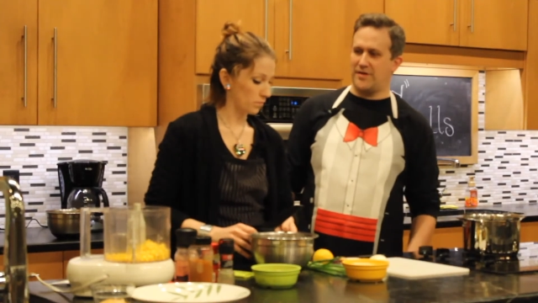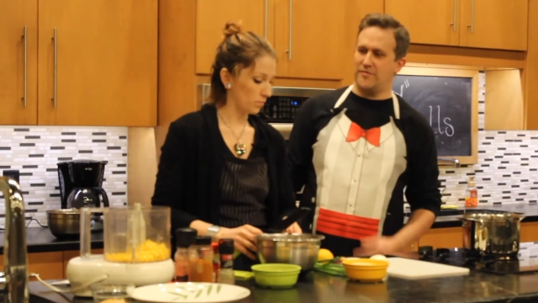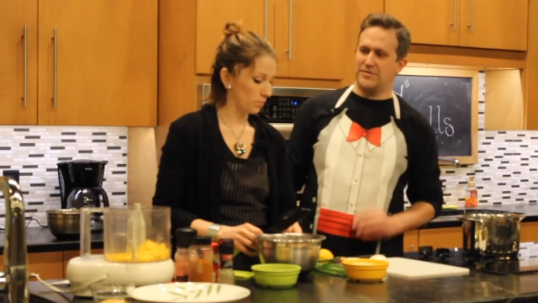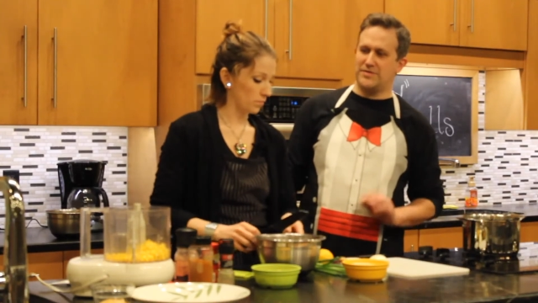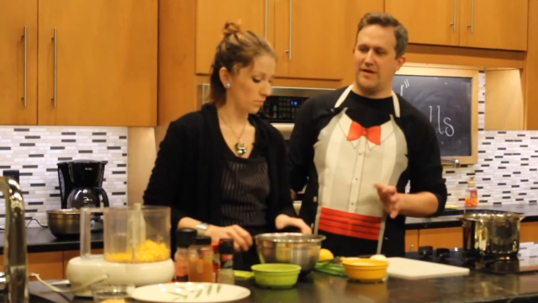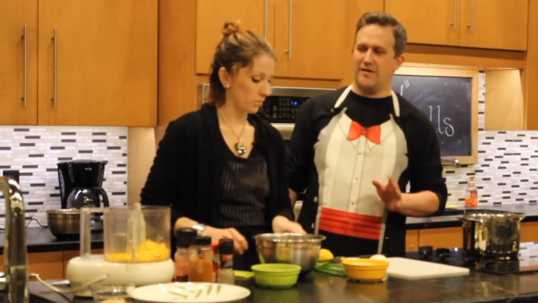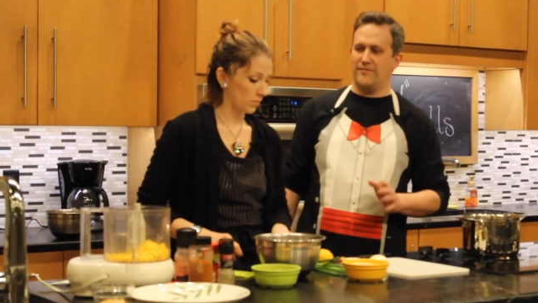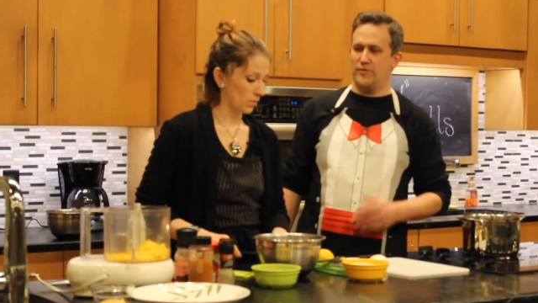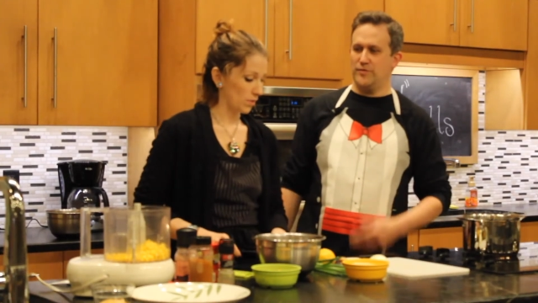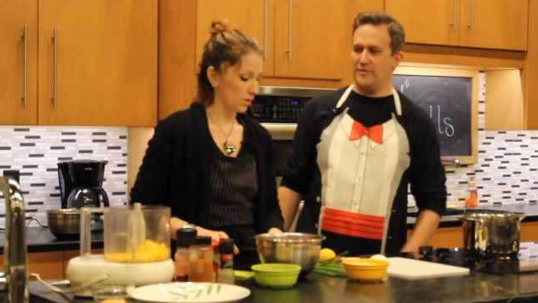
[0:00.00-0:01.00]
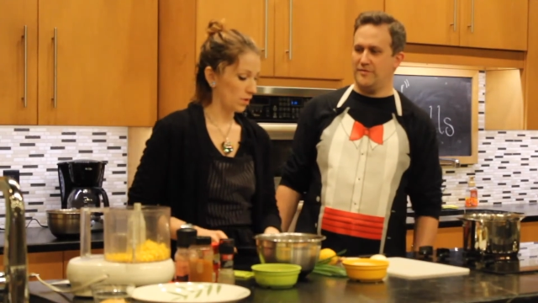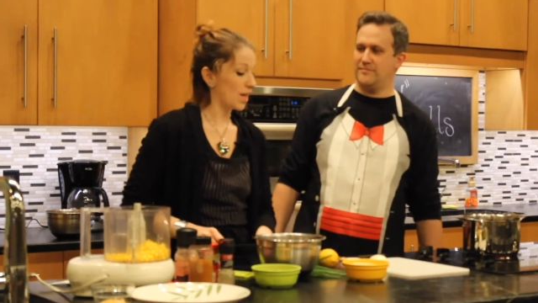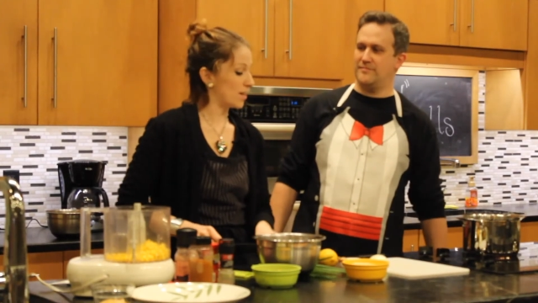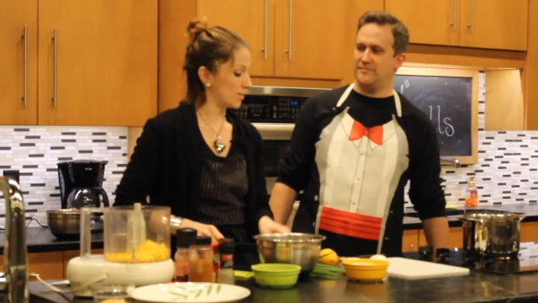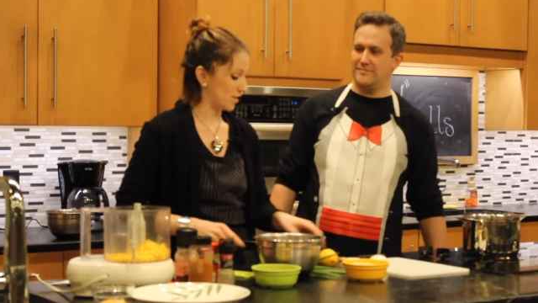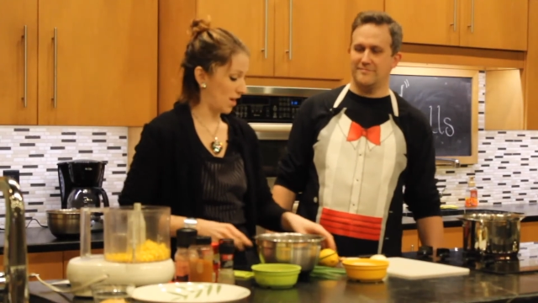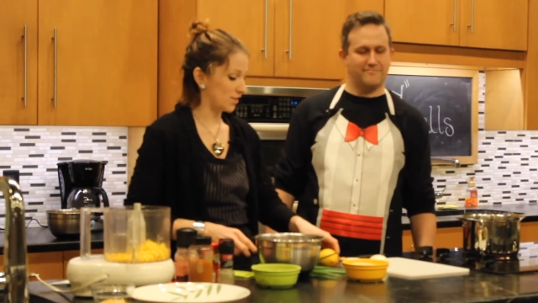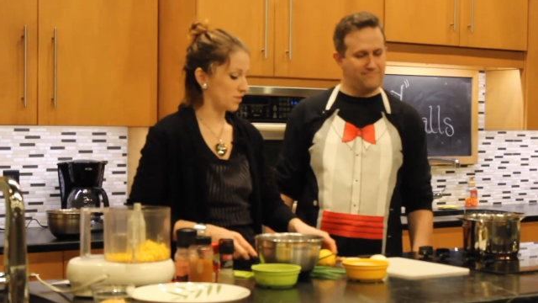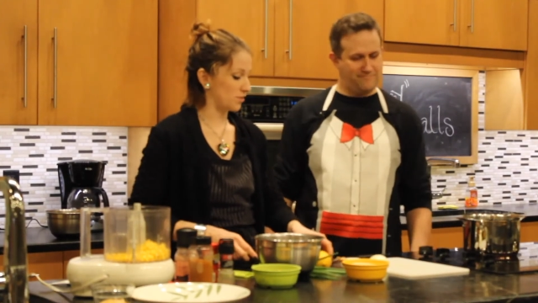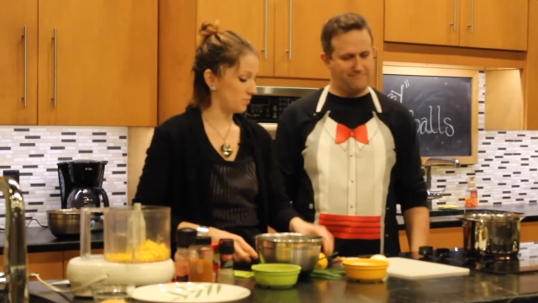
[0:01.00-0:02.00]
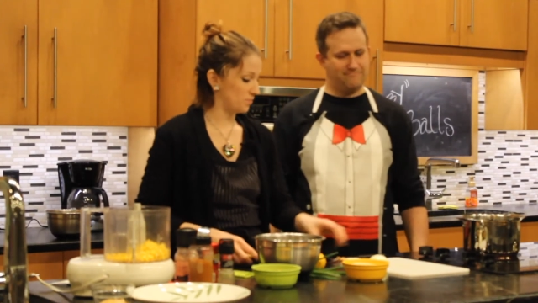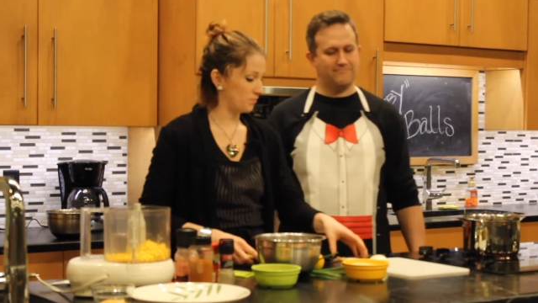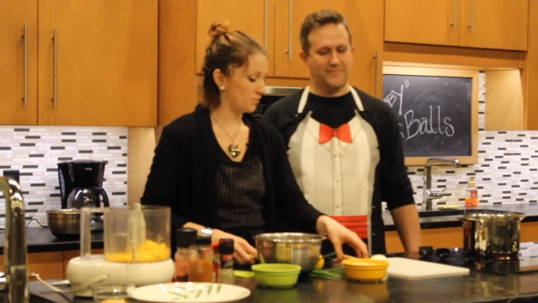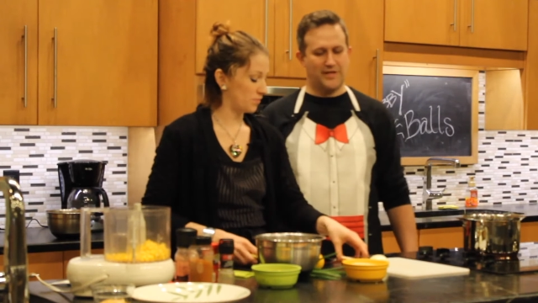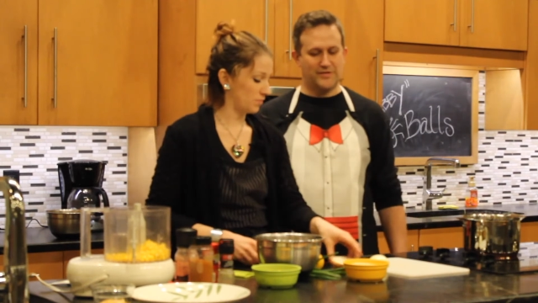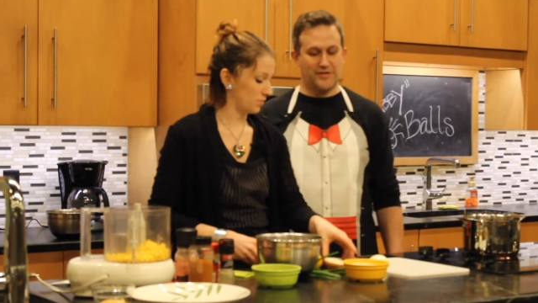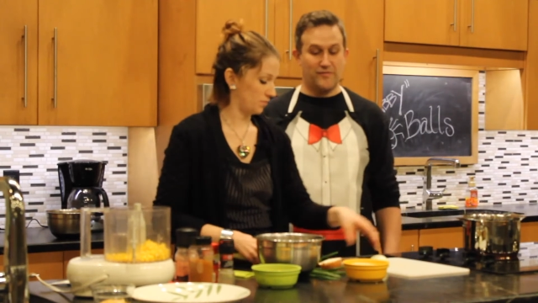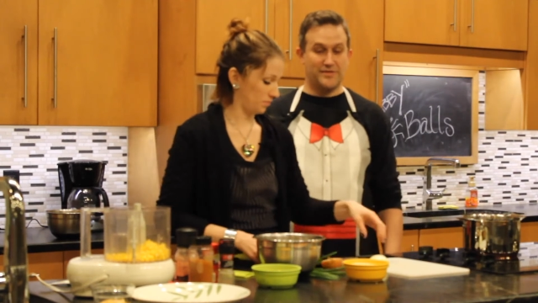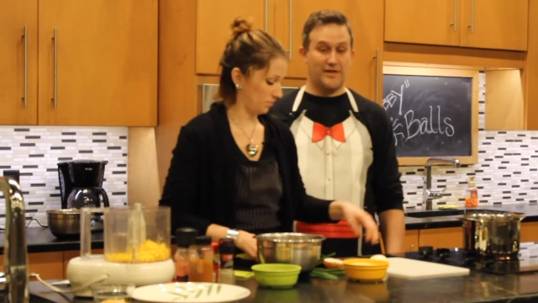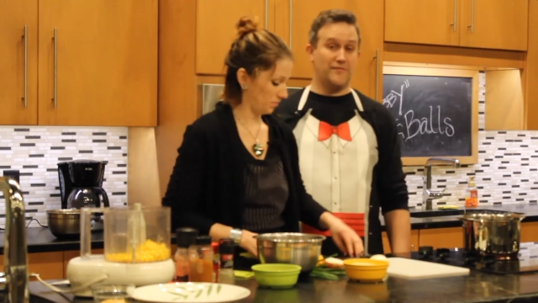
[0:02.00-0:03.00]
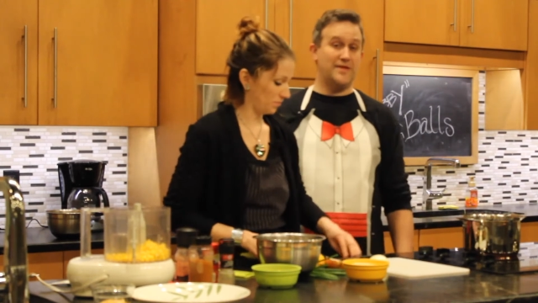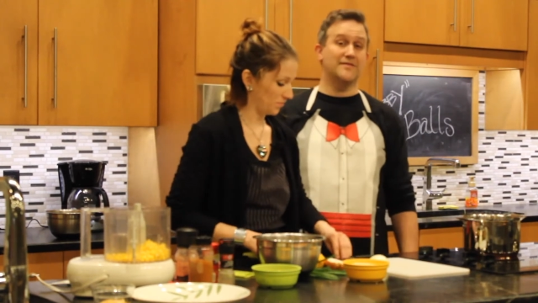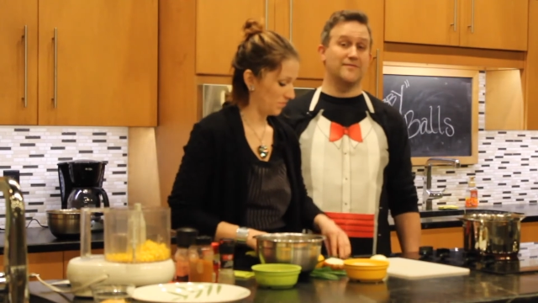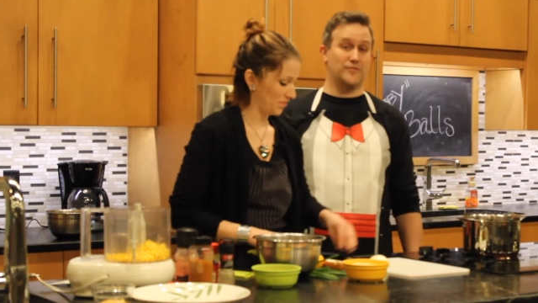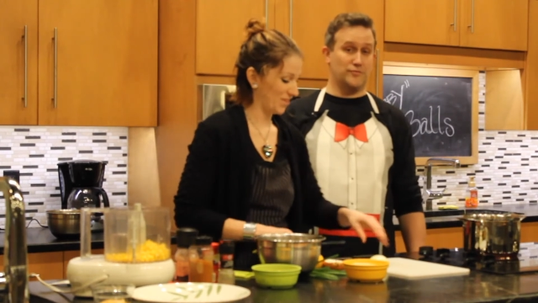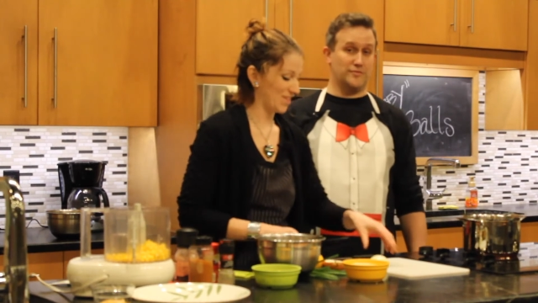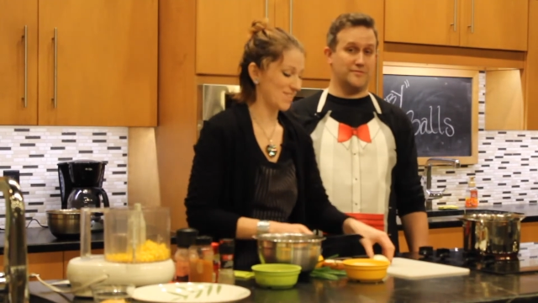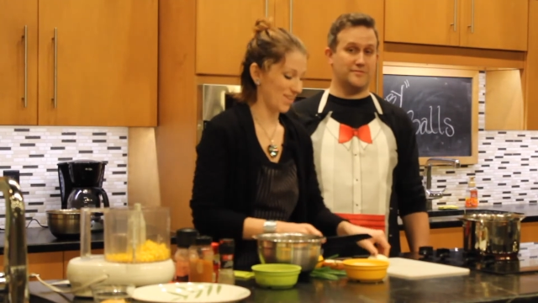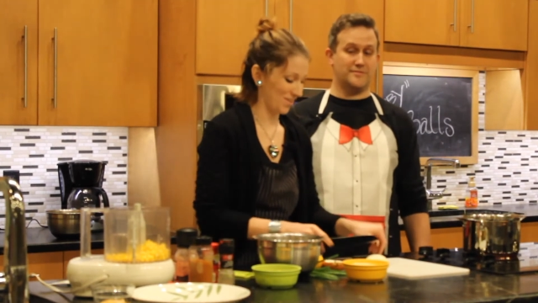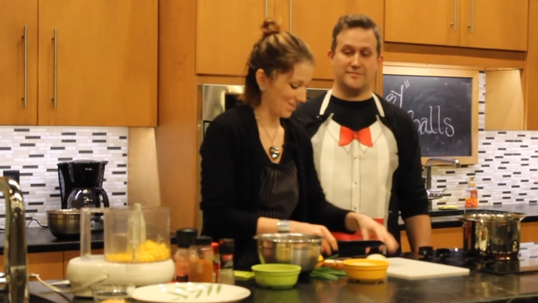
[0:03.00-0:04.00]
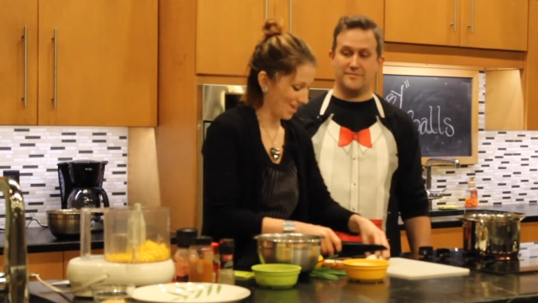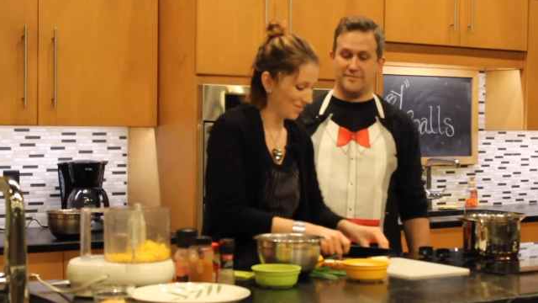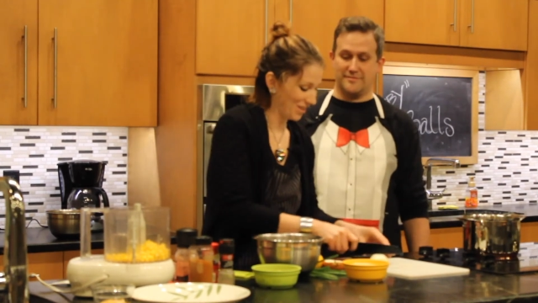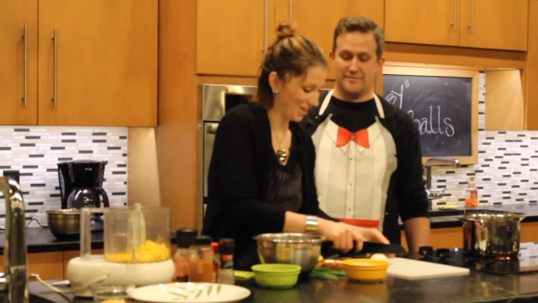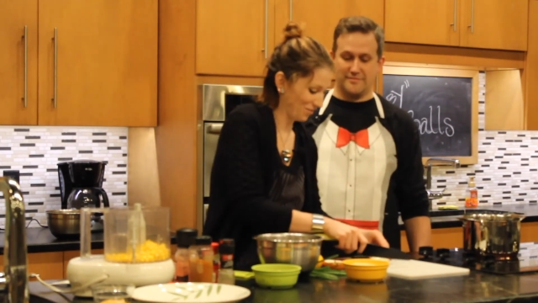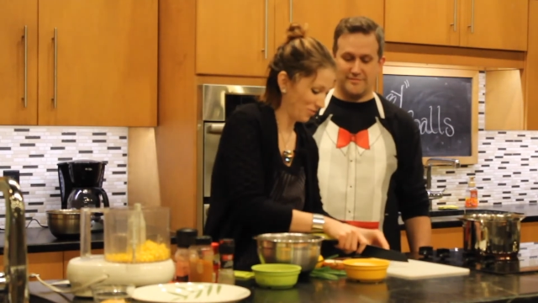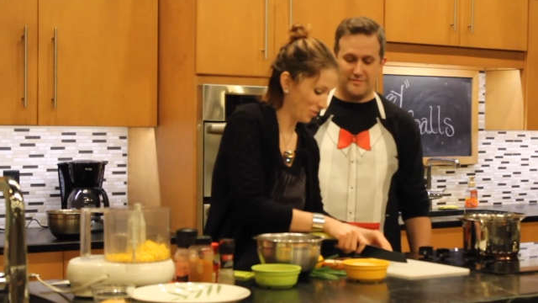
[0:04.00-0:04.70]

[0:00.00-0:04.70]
Speaker 1: Southern style food?
Speaker 2: Yes, I do. Mm -hmm.
Speaker 1: Southern style vegan food.
Speaker 2: Yes, Southern style vegan